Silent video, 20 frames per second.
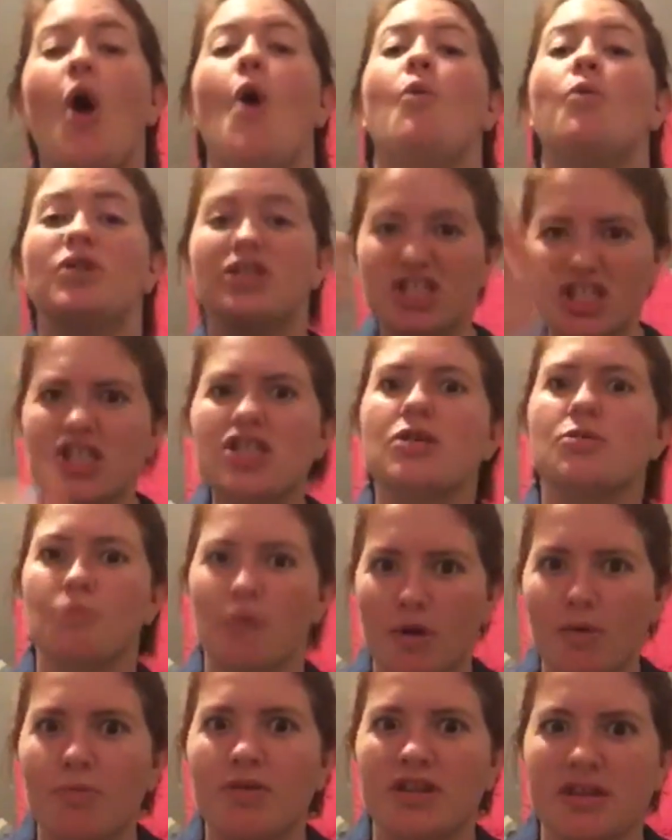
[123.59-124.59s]
which is the
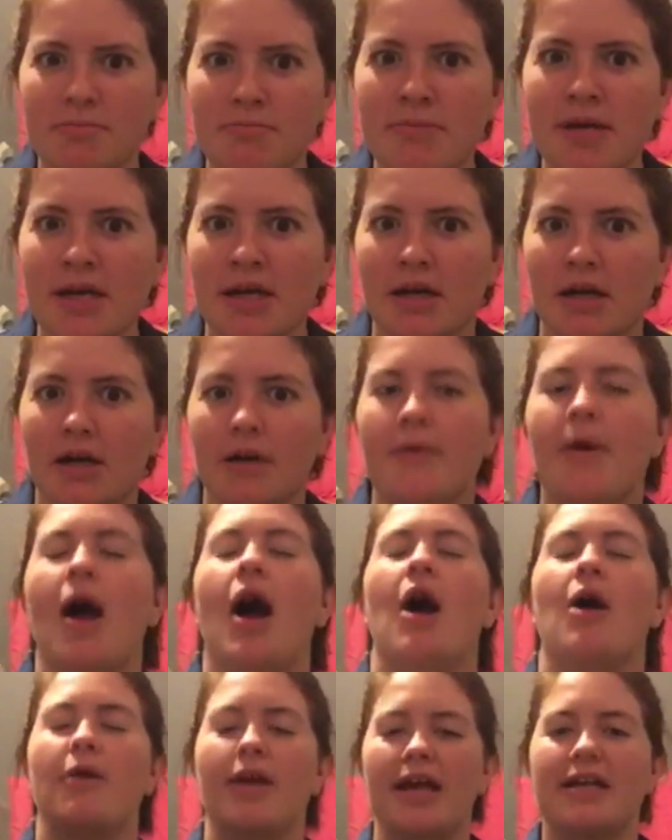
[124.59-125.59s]
one with the mirror.
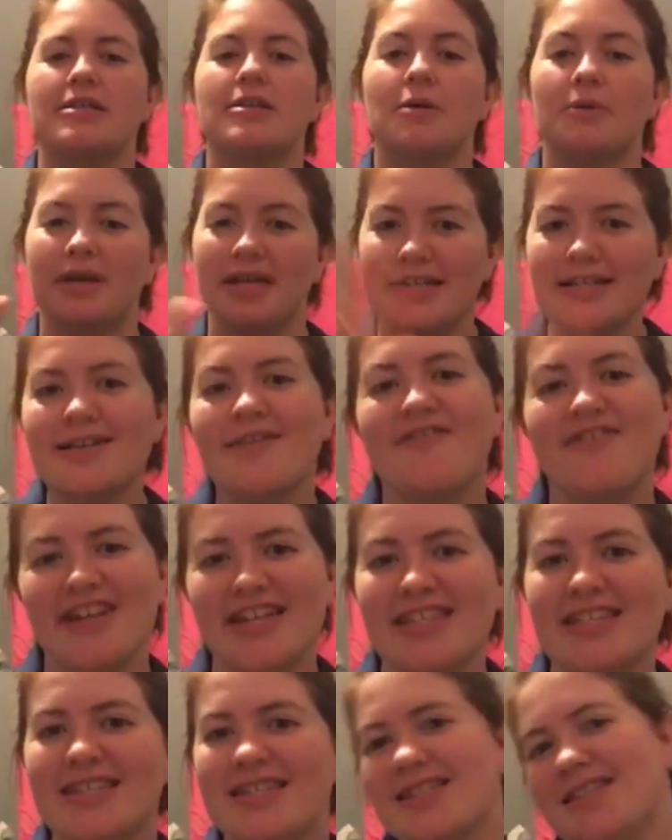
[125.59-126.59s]
Okay, so he
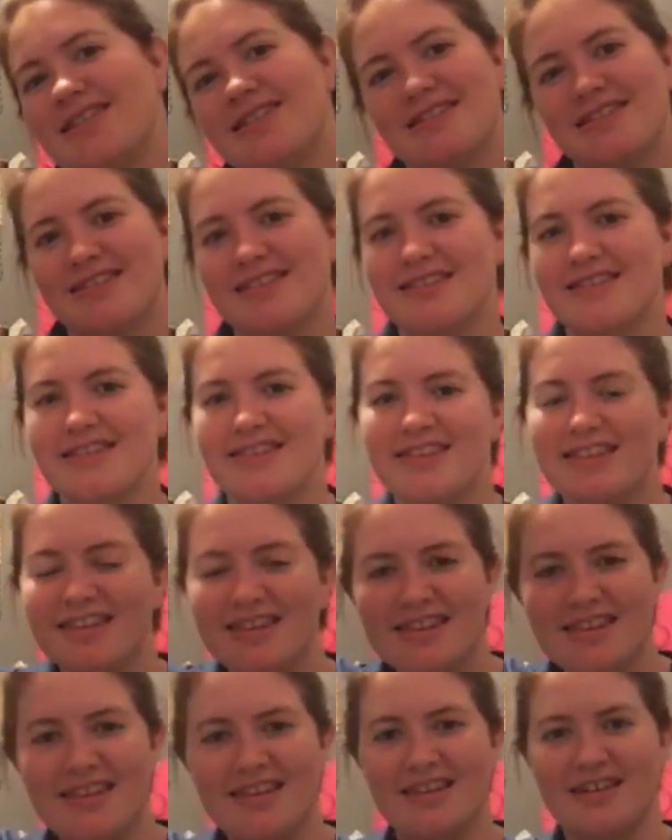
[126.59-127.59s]
defeats
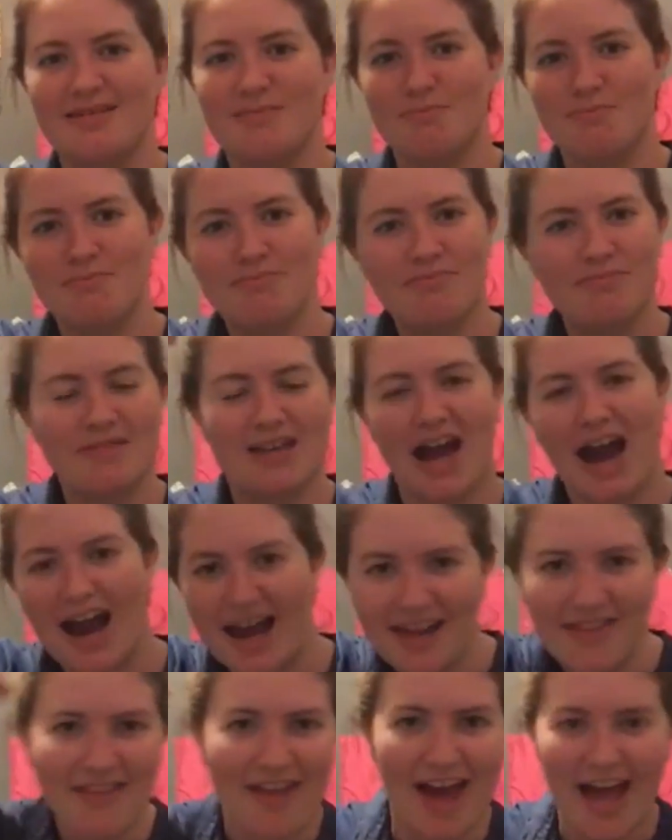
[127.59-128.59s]
the guy
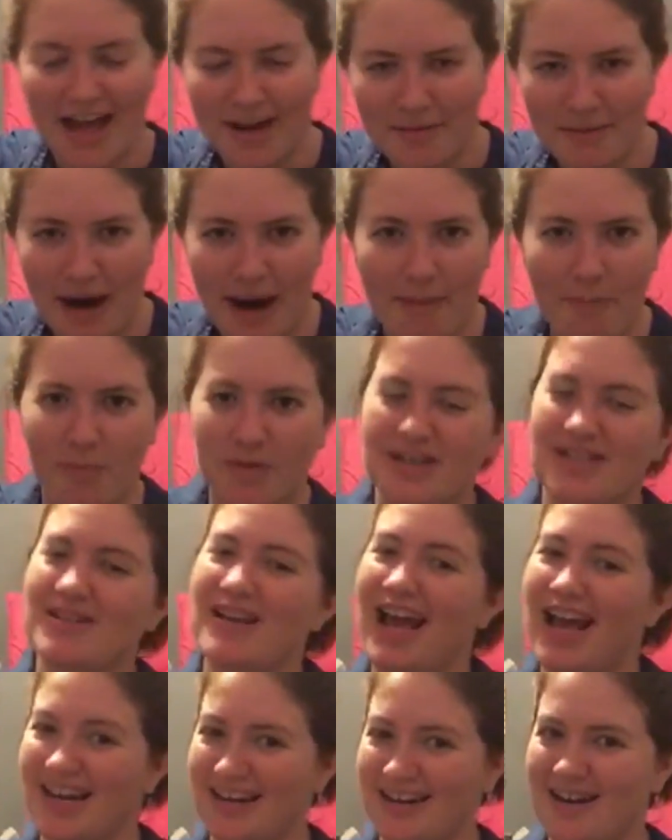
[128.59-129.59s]
in the head wrap, which
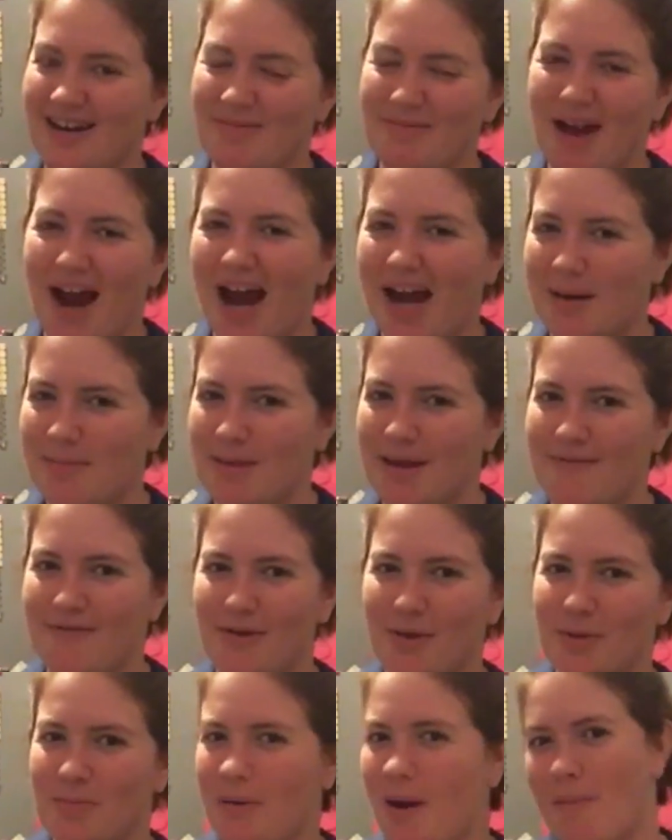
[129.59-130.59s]
ended up kind of being
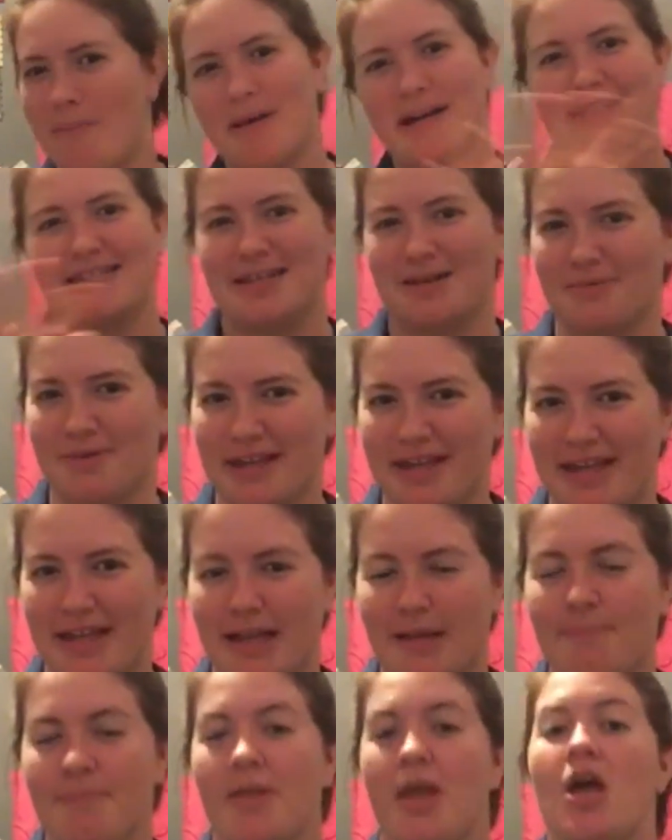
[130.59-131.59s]
Voldemort, but it didn't really kill
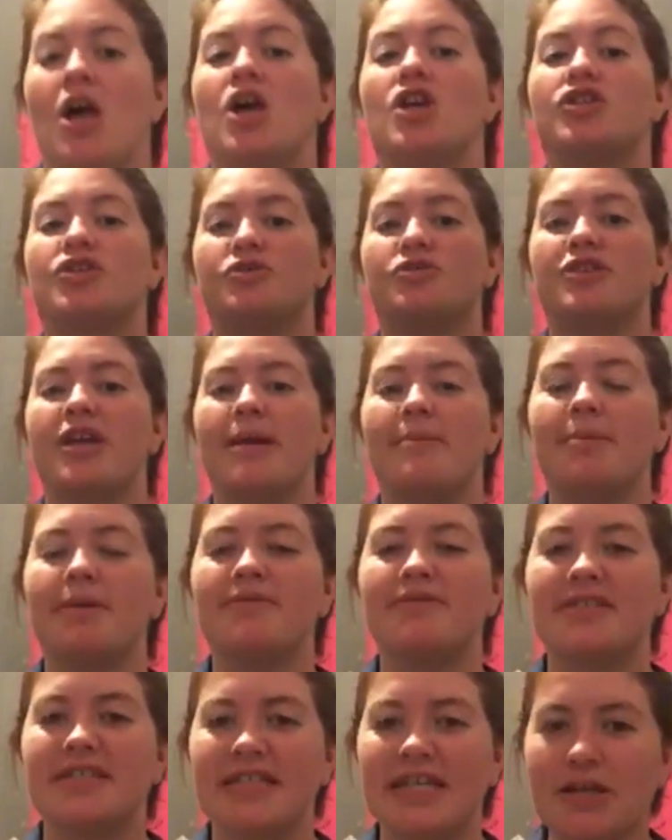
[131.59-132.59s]
him. So Chamber
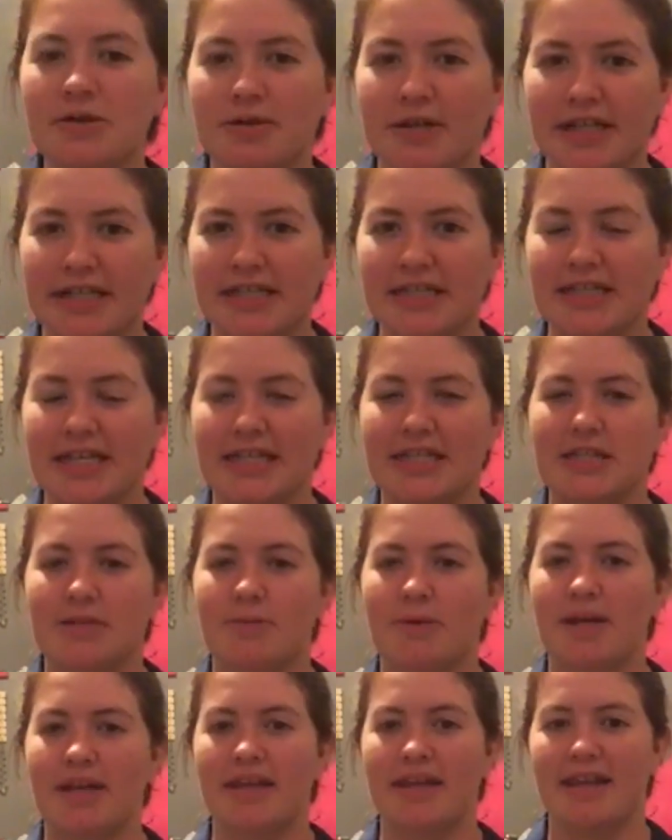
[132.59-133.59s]
of Secrets, that's the
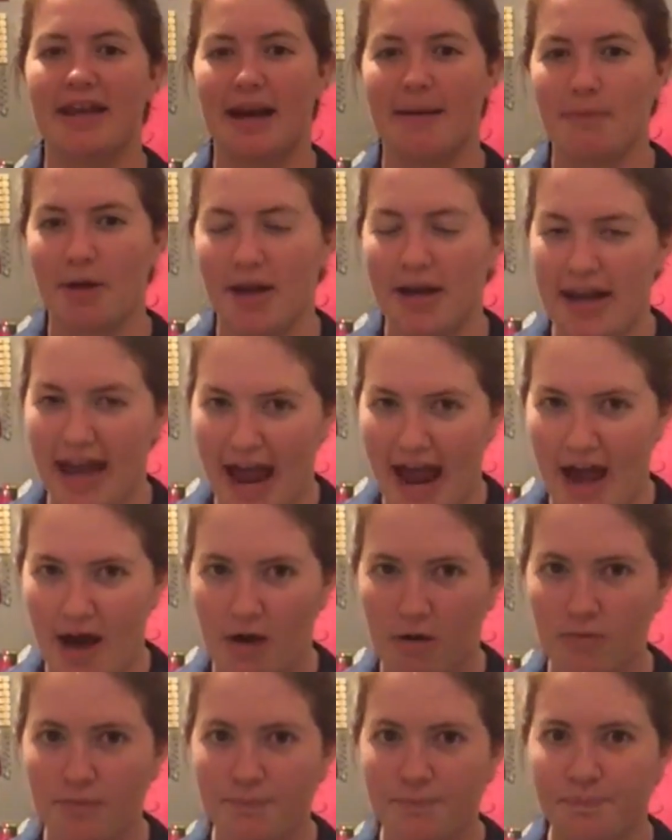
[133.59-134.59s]
one that I'm on
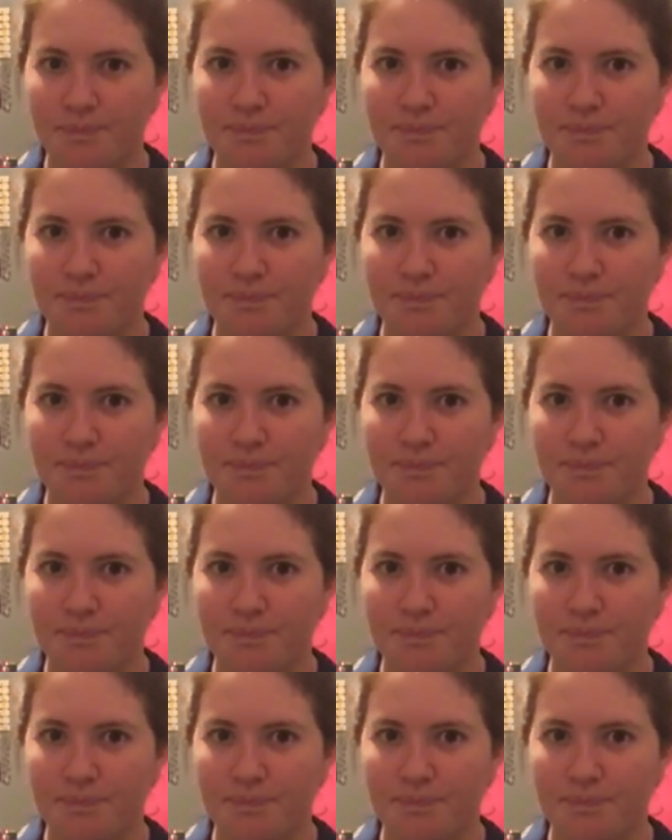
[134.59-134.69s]
now,